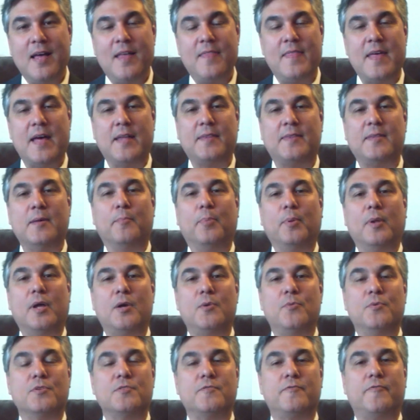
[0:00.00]
that the blood
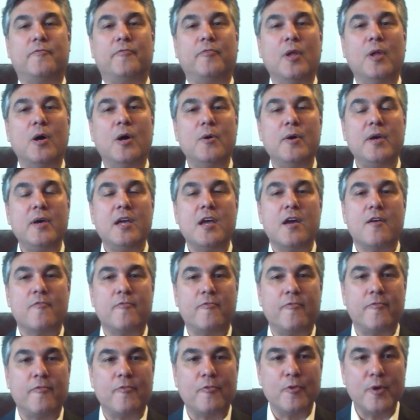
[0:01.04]
was flowing
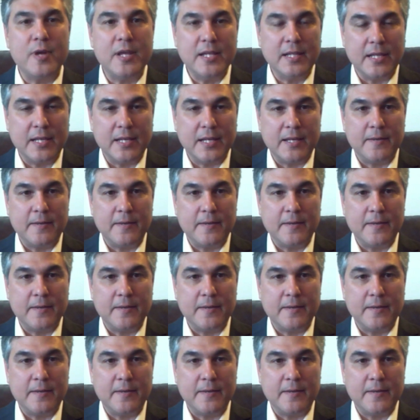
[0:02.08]
freely.